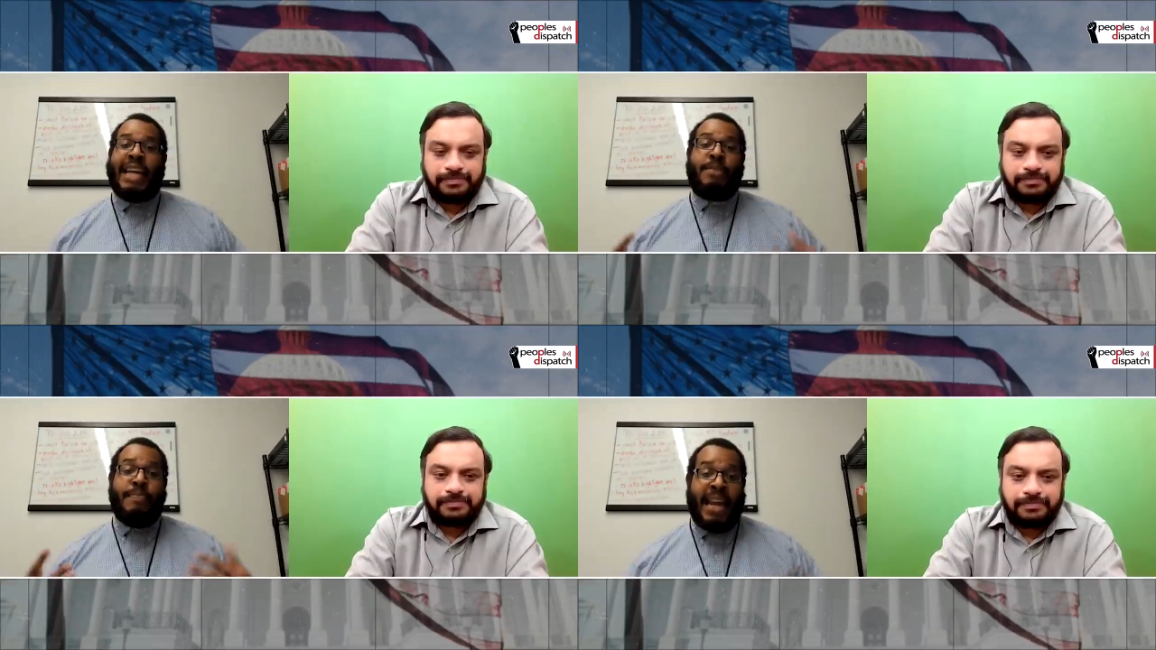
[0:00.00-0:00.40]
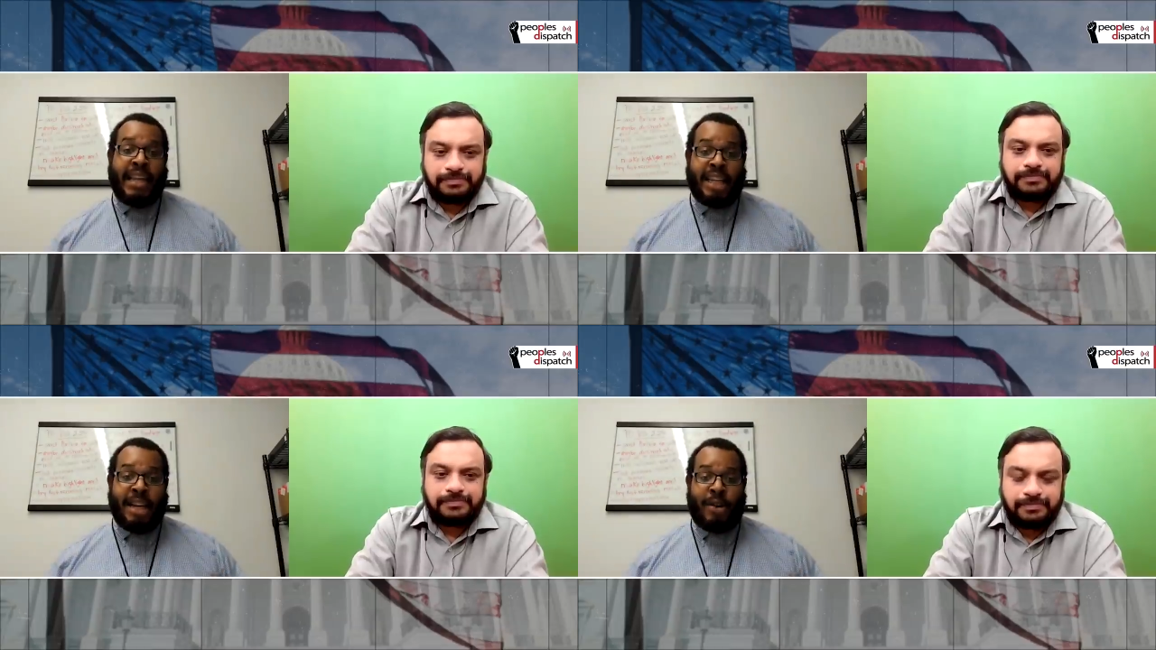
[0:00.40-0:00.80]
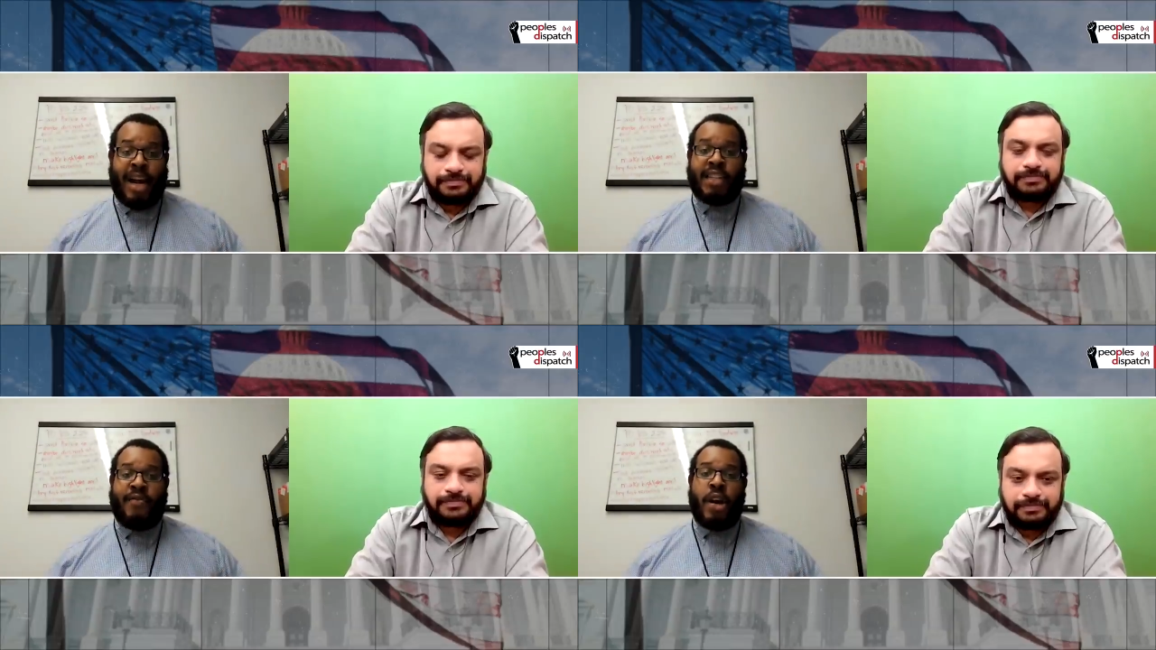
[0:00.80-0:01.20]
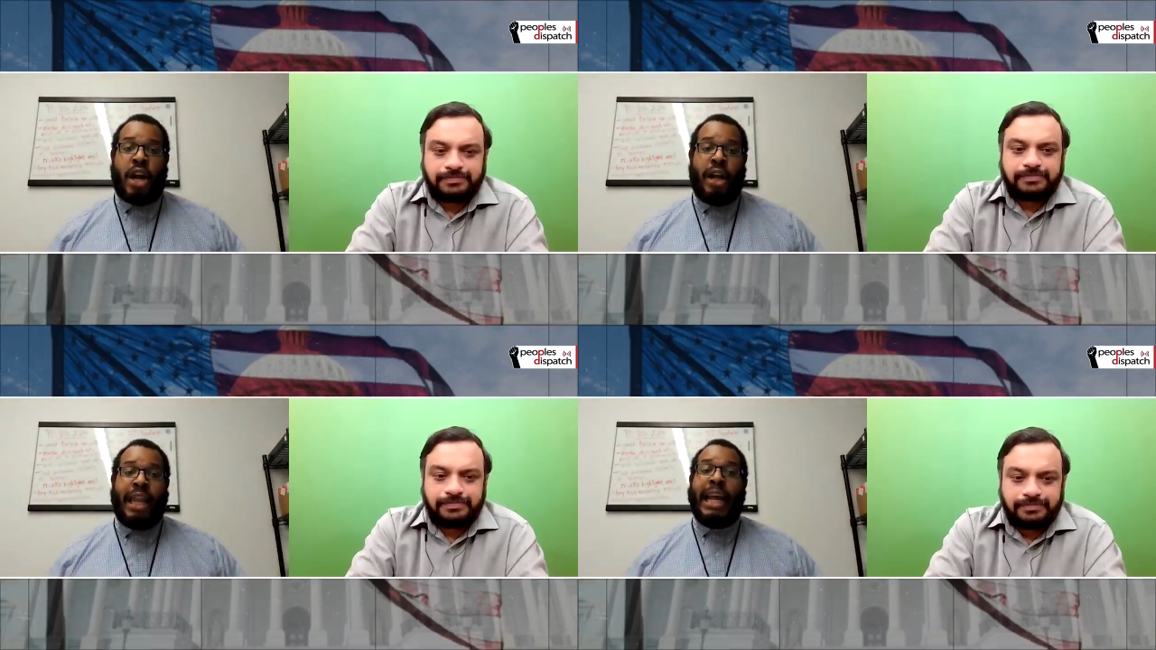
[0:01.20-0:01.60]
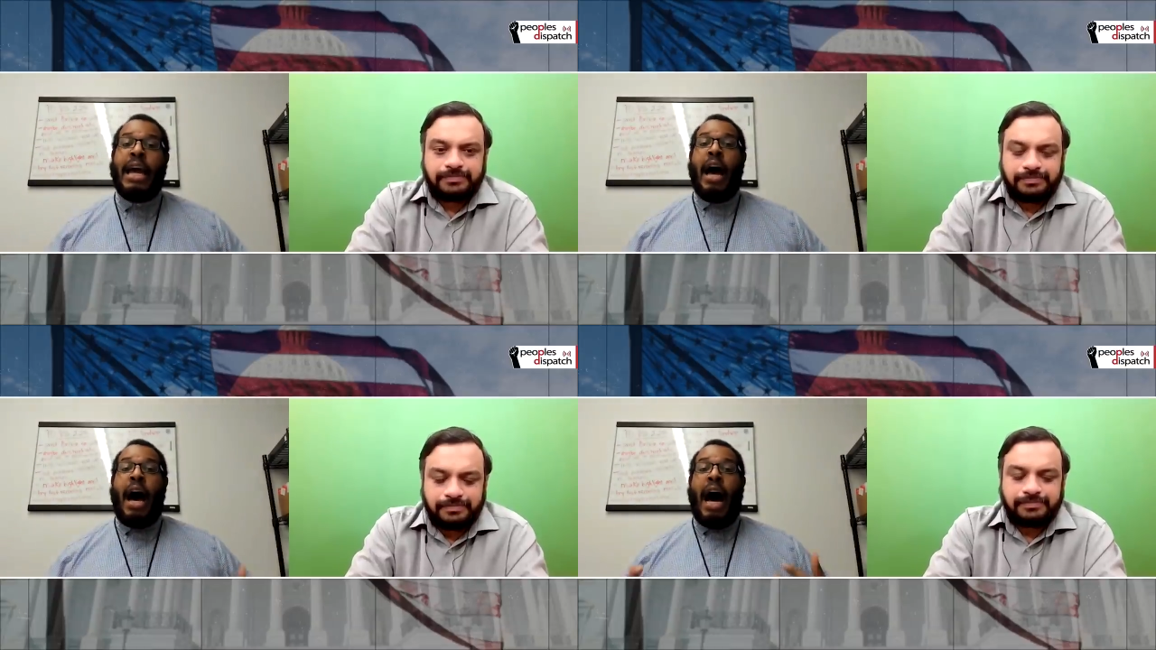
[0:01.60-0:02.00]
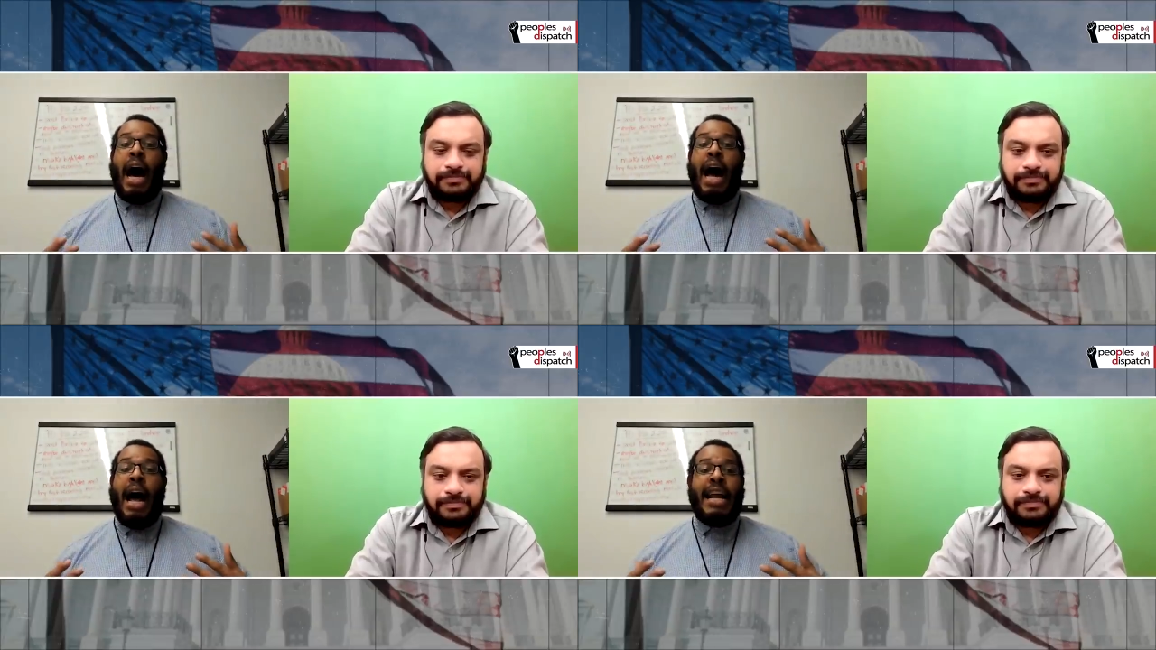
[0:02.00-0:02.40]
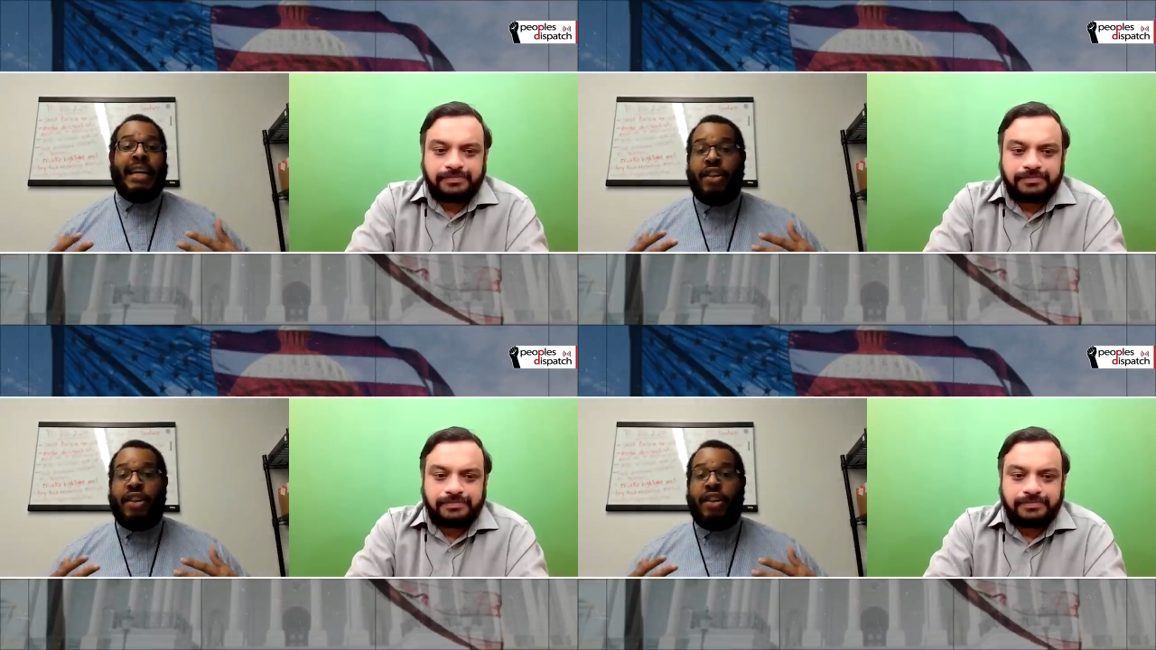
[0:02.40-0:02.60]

Speaker 1: It's mainly Democrats voting early. Uh,